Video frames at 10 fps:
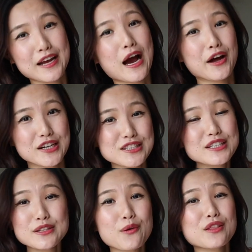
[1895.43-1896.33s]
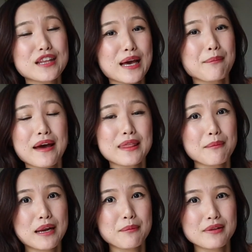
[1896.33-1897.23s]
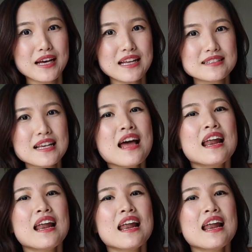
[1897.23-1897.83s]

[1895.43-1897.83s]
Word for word: I honestly don't think I buy that many plants.